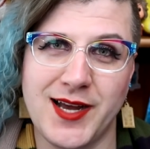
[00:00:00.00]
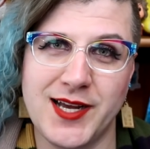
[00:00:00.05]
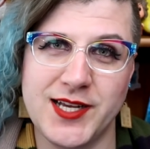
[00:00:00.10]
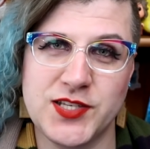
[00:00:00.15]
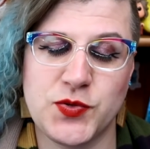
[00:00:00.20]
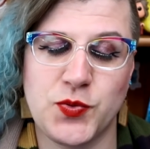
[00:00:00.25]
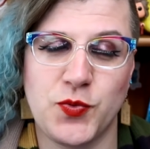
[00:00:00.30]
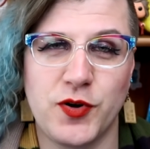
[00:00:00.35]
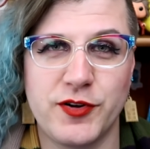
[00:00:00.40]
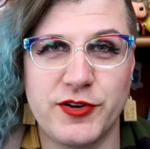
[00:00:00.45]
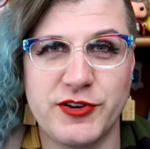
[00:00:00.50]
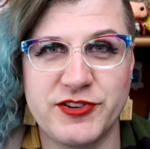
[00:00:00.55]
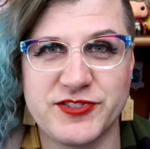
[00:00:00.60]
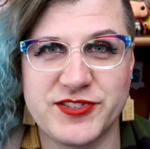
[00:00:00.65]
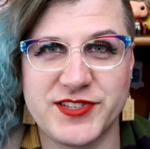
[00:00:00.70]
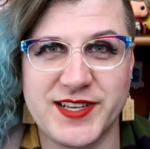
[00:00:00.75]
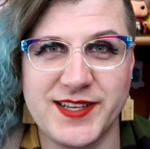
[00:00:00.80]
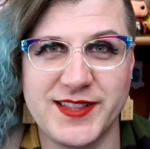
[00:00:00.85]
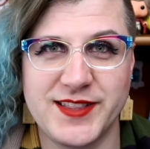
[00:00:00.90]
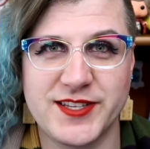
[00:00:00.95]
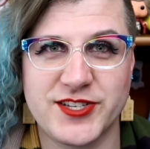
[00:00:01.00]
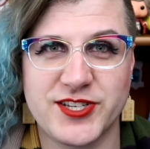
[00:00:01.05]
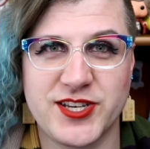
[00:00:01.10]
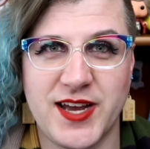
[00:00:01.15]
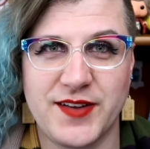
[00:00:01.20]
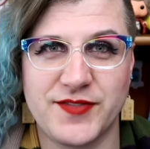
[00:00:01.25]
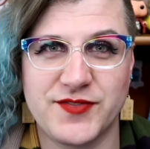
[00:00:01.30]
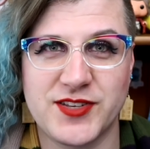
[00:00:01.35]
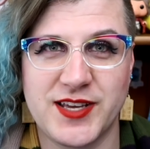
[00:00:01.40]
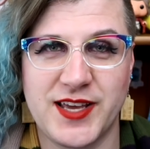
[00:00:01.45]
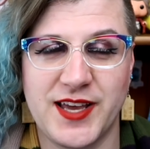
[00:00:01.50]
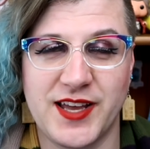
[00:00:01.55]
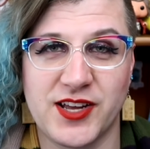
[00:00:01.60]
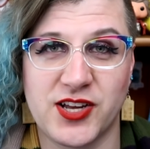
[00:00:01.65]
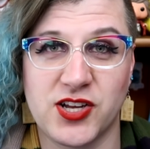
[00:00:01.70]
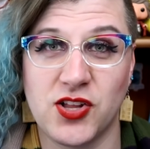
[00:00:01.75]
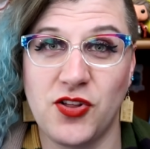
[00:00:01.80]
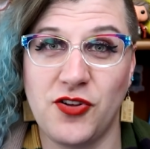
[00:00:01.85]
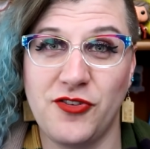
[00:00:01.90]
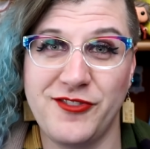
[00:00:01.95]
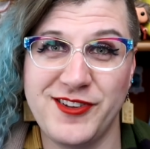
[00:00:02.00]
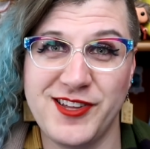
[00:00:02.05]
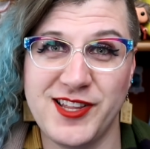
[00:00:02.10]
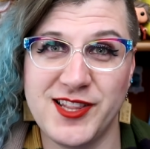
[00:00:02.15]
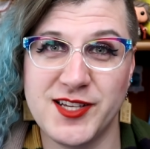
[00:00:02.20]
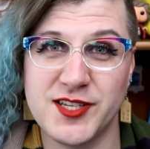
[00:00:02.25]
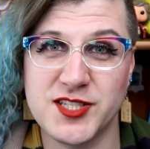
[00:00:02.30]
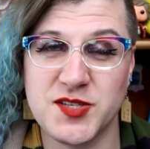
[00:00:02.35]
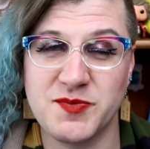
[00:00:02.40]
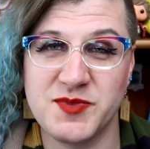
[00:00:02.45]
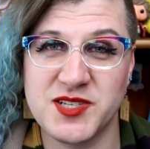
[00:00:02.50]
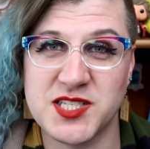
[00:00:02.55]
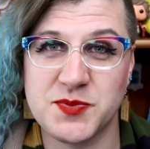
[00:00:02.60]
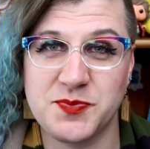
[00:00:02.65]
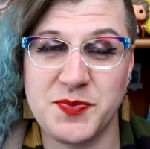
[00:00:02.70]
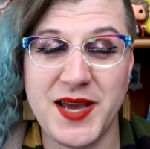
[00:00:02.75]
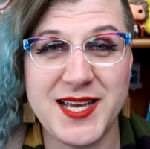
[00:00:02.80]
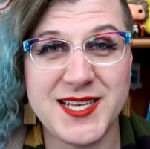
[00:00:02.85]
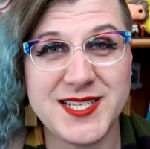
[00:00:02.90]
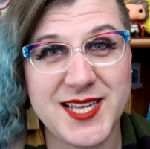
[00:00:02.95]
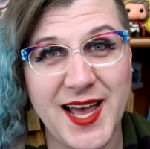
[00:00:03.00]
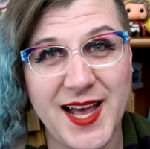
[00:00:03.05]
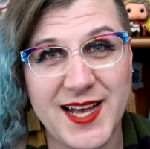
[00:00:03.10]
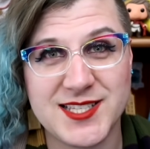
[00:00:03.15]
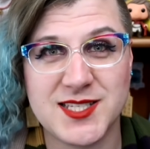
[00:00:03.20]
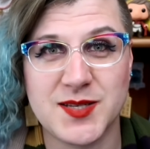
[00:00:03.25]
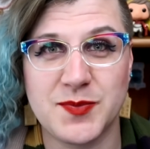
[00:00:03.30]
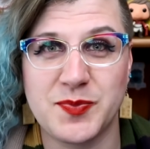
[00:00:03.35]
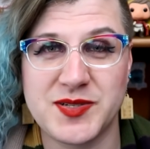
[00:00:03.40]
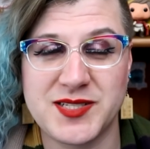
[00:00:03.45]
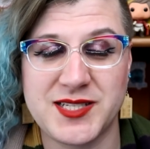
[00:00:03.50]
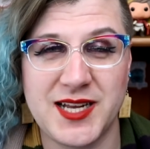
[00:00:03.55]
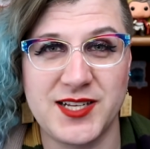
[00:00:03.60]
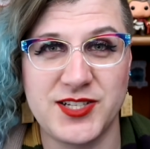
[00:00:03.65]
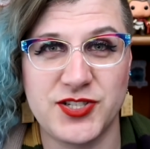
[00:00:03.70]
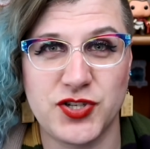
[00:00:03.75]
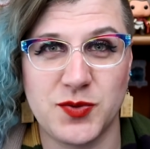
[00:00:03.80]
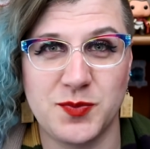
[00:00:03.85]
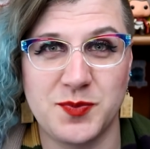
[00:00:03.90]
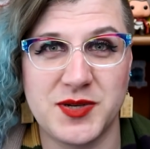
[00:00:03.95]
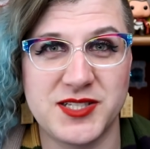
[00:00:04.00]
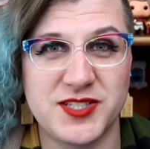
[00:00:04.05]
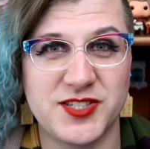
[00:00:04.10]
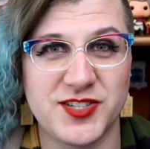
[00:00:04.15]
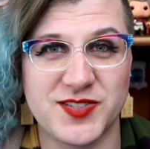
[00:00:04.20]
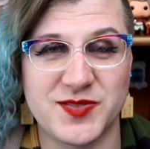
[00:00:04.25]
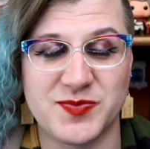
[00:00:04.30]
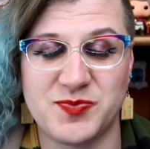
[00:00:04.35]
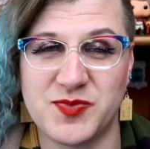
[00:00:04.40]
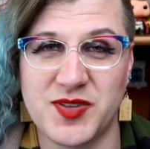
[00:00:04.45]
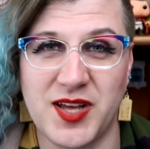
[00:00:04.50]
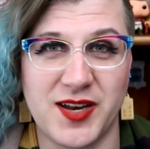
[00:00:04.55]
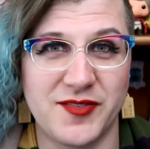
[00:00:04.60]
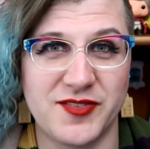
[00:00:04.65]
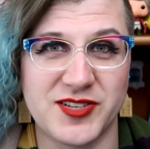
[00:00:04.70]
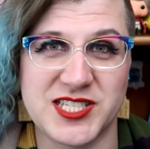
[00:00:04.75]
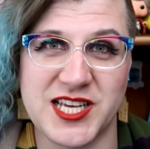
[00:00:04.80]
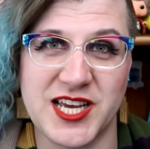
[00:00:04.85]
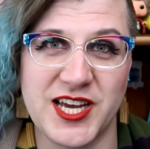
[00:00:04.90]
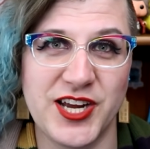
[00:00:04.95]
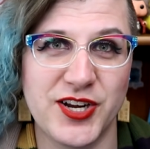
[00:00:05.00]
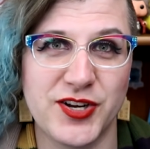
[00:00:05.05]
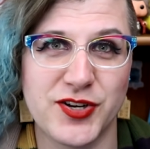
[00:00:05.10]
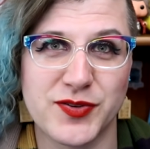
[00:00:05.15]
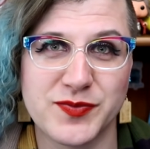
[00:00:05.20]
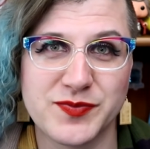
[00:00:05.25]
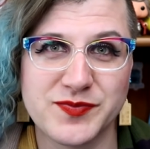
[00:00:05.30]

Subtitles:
Ice Warriors getting the shaft again. Colonialism in space had some potential, but just none of it's here.